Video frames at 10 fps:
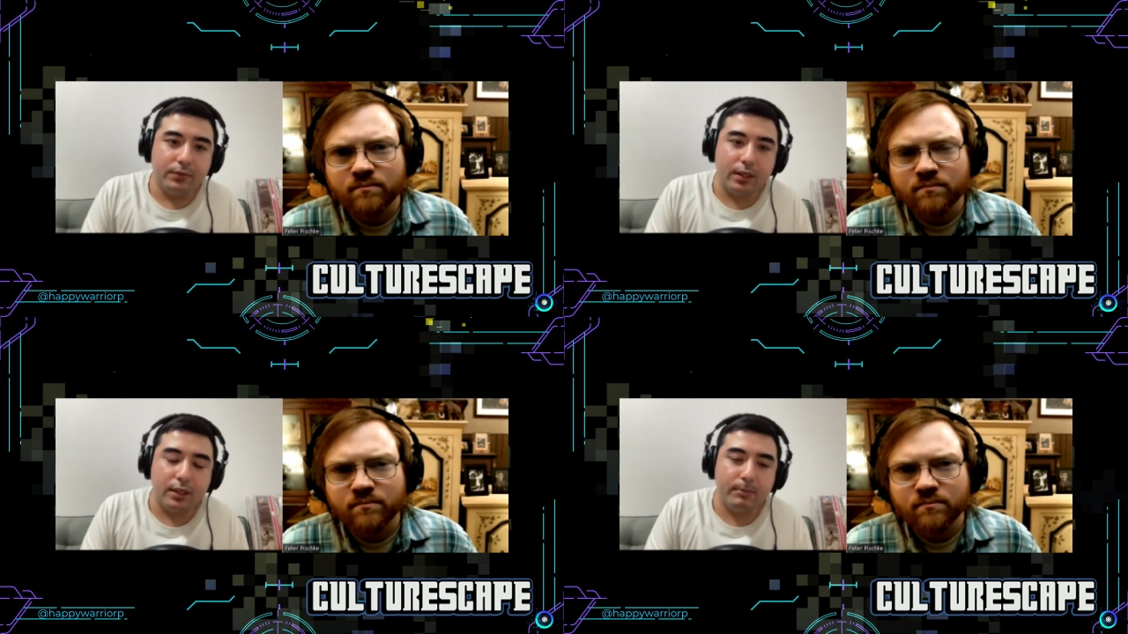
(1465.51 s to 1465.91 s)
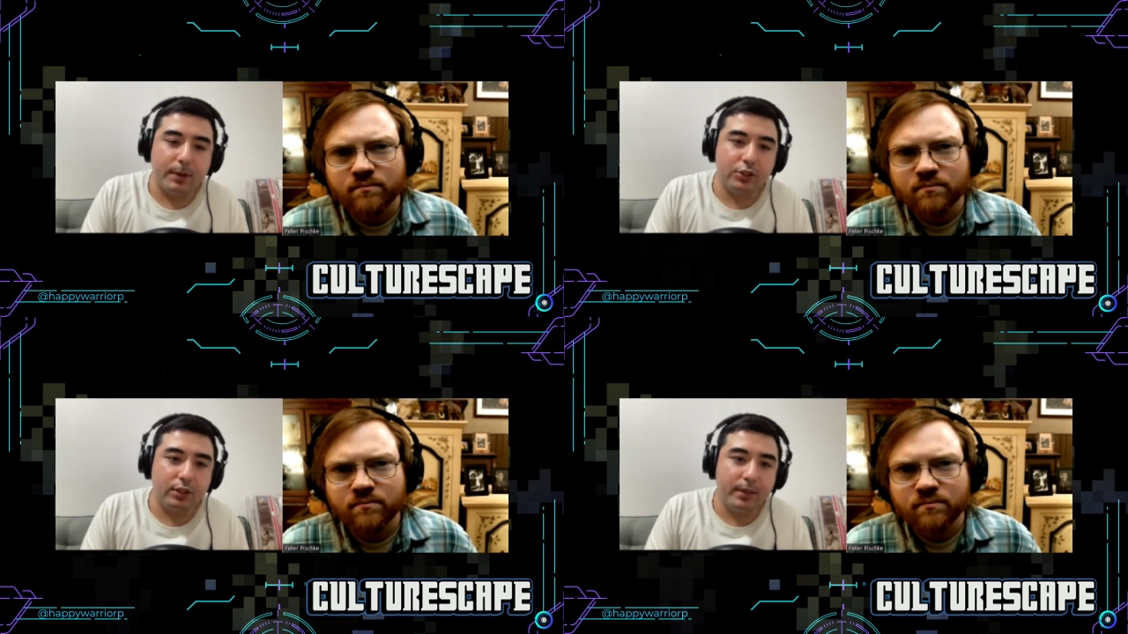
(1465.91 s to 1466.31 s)

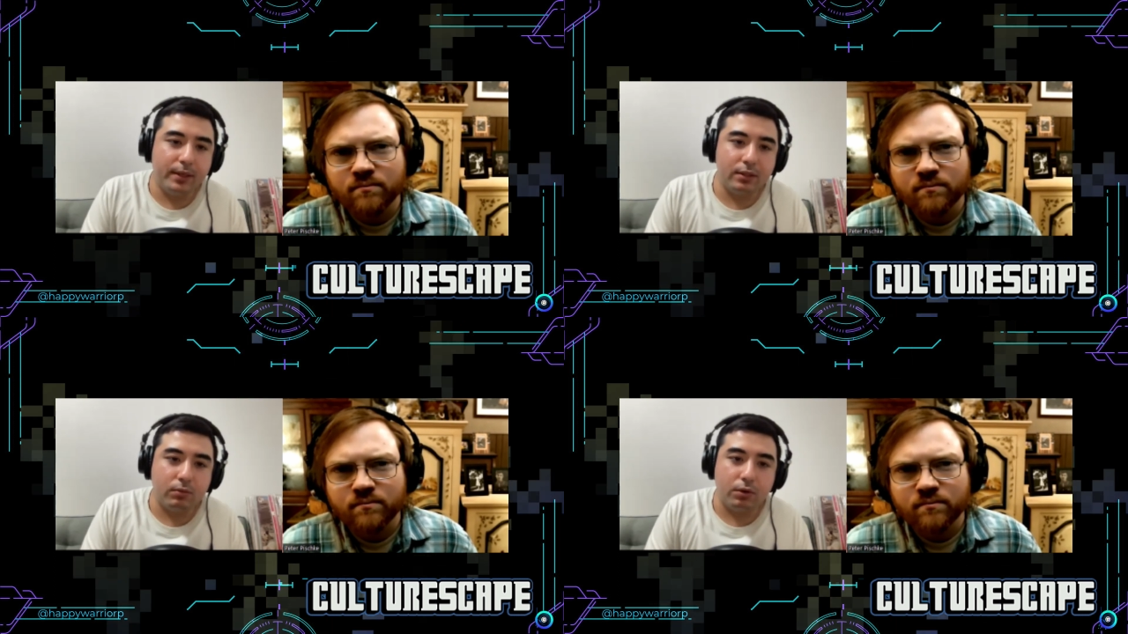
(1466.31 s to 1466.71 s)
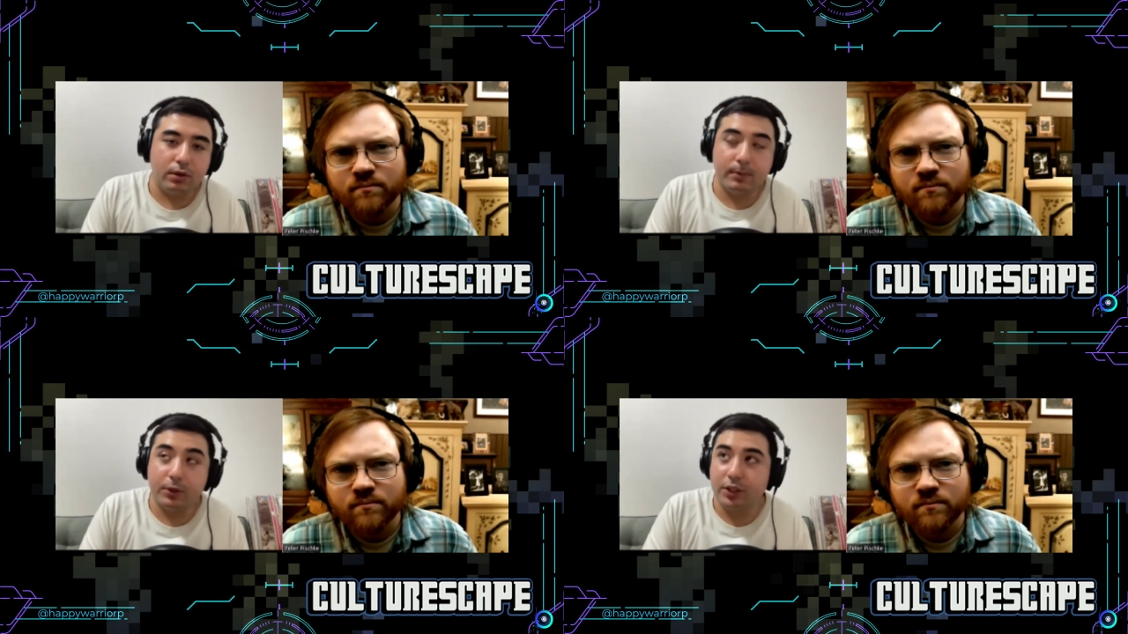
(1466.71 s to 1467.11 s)
Speaker 1: especially because we're
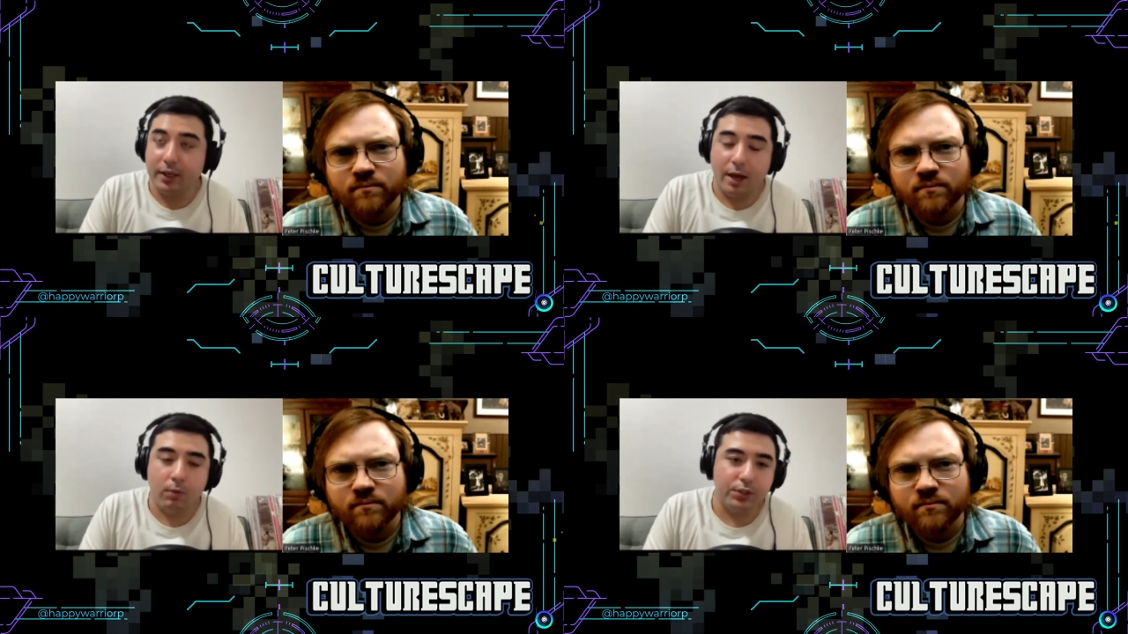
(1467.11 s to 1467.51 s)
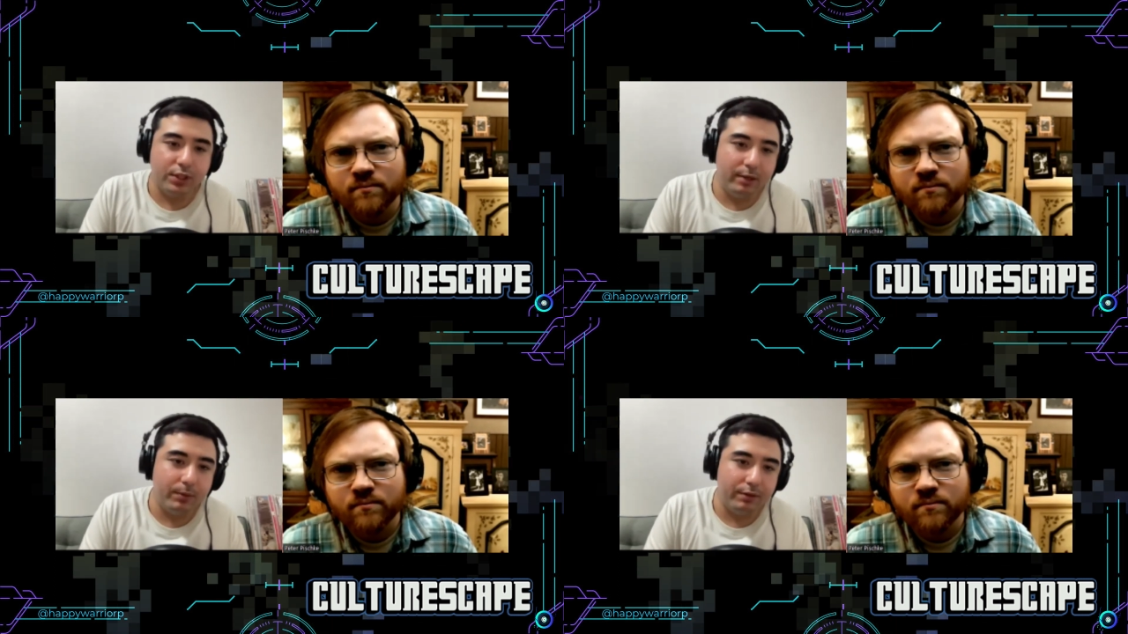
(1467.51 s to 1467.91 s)
especially now we're
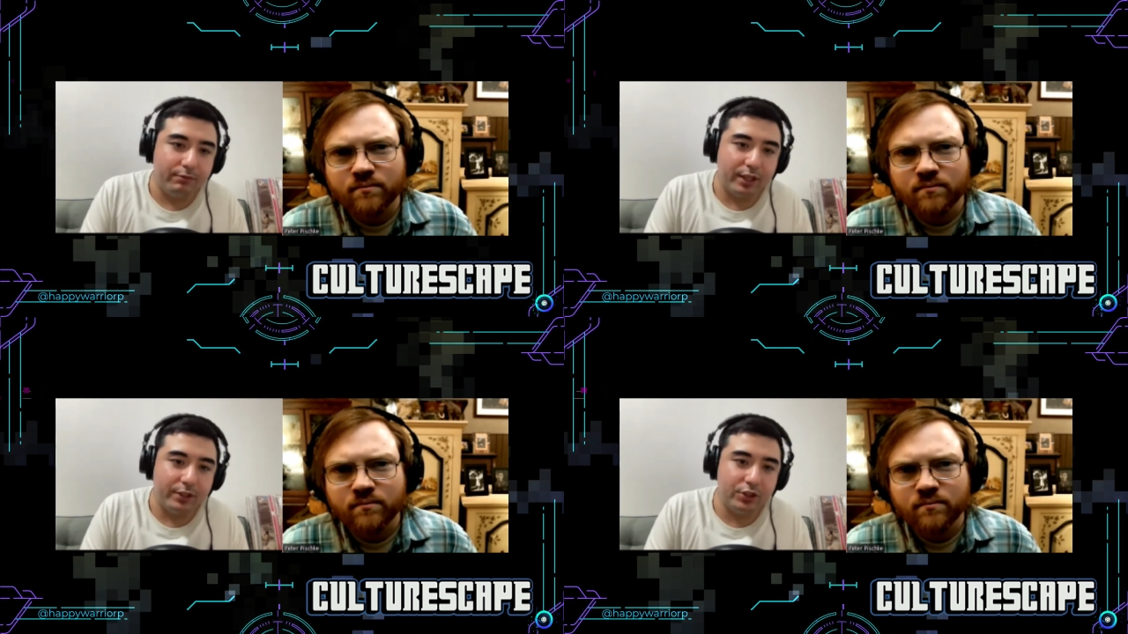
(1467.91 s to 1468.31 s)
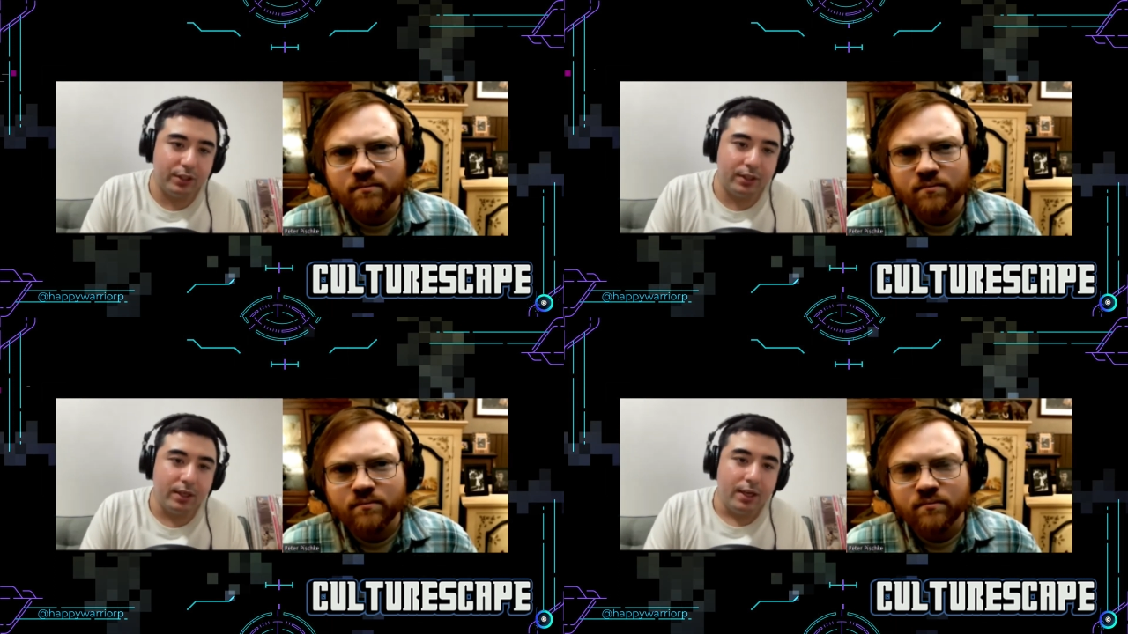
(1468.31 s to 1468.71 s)
dealing with
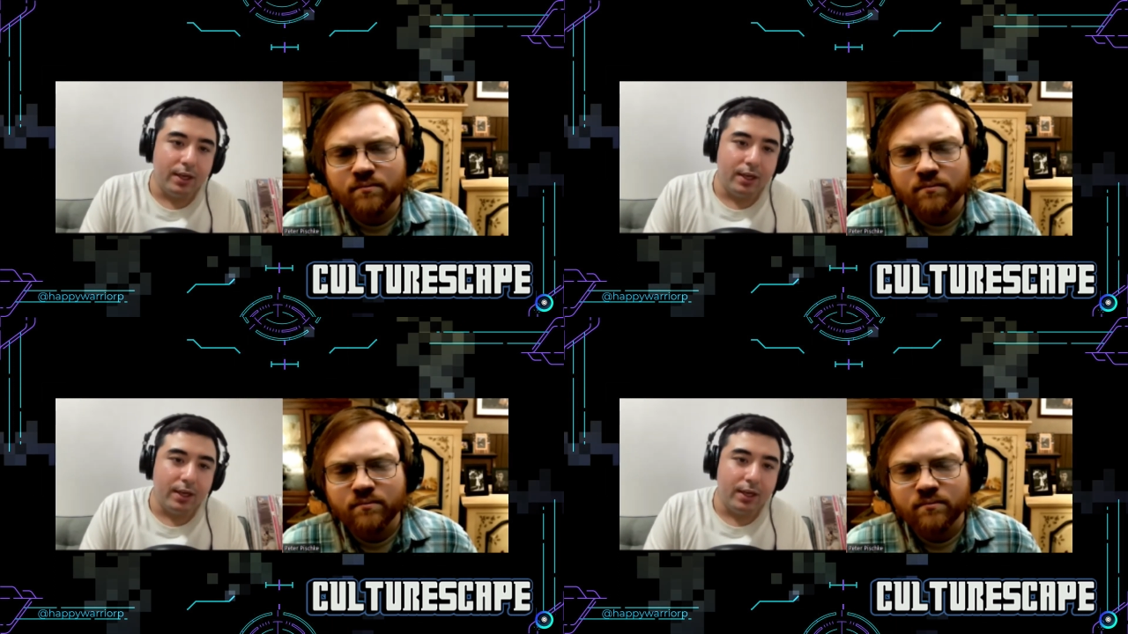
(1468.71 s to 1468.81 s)
inflation